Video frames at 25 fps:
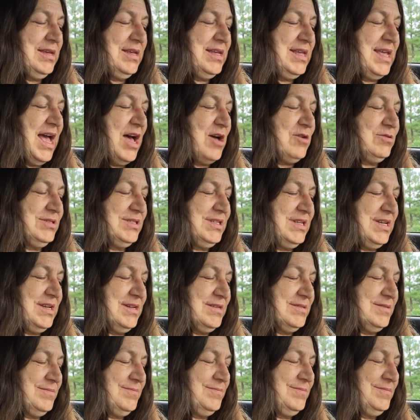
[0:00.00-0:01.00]

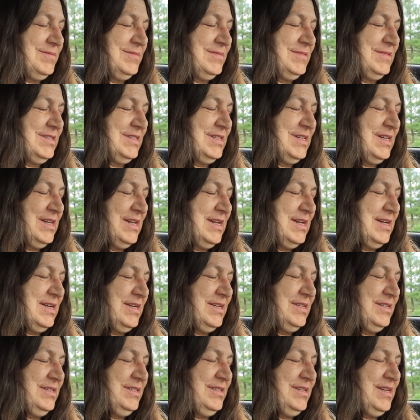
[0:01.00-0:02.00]
calcium,
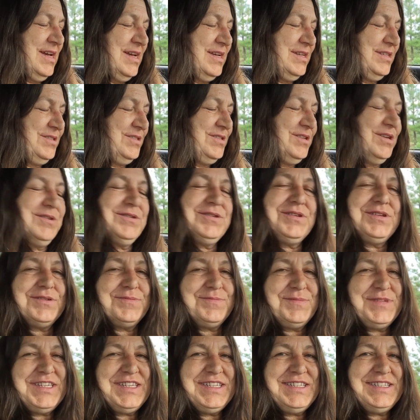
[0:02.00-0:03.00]

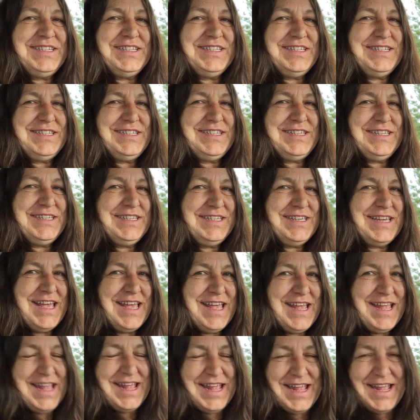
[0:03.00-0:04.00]
disodium
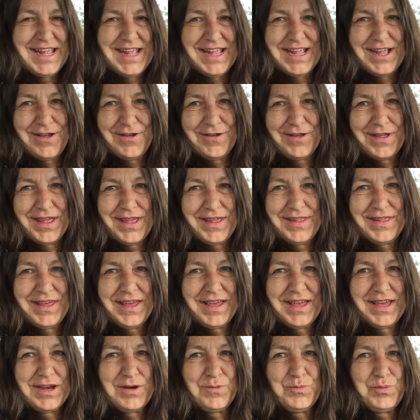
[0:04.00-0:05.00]
EDTA. Okay,
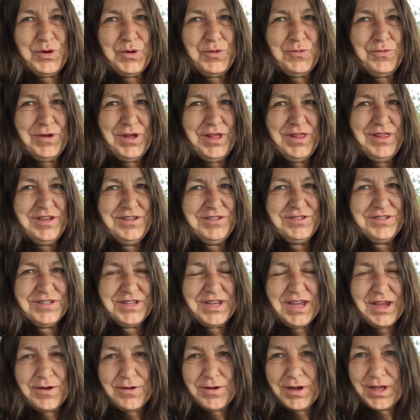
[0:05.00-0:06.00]
they got to put one of those
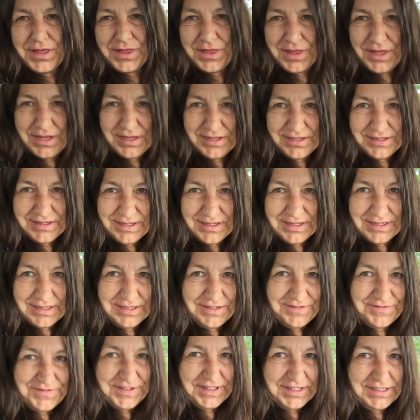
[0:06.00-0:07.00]
scary things
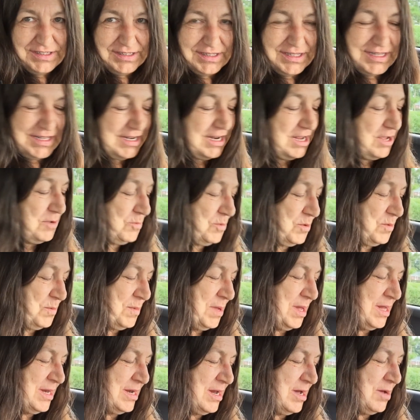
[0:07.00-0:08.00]
in. If I look it up, it
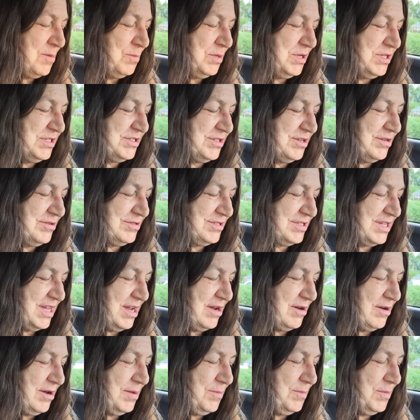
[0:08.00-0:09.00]
may not be so
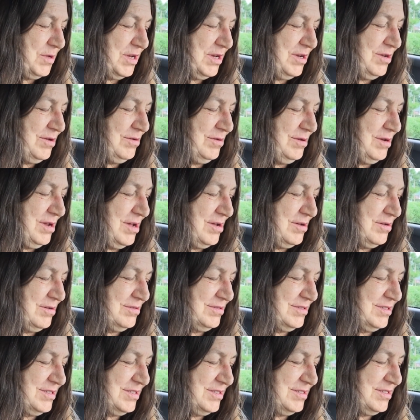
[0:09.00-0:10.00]
scary, but who
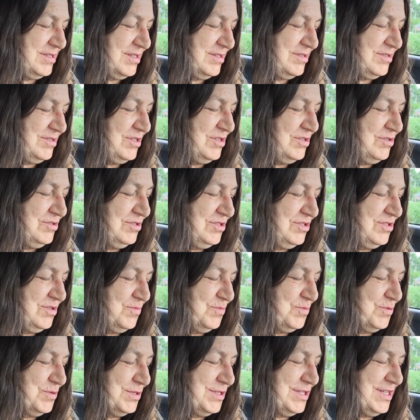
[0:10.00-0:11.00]
knows? It says used to
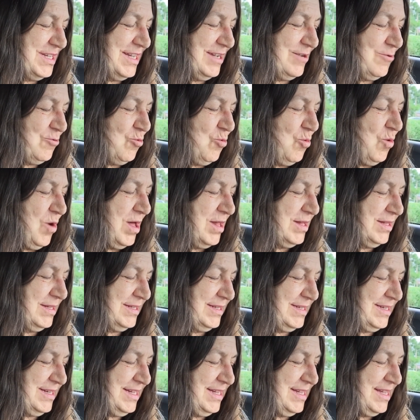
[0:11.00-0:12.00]
protect
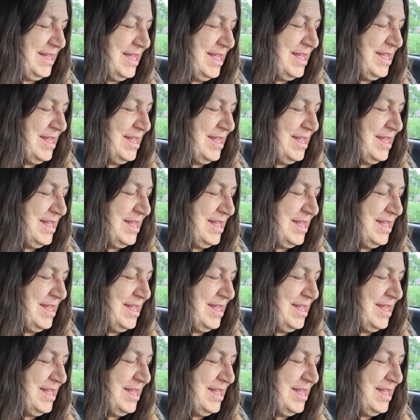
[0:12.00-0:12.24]
quality.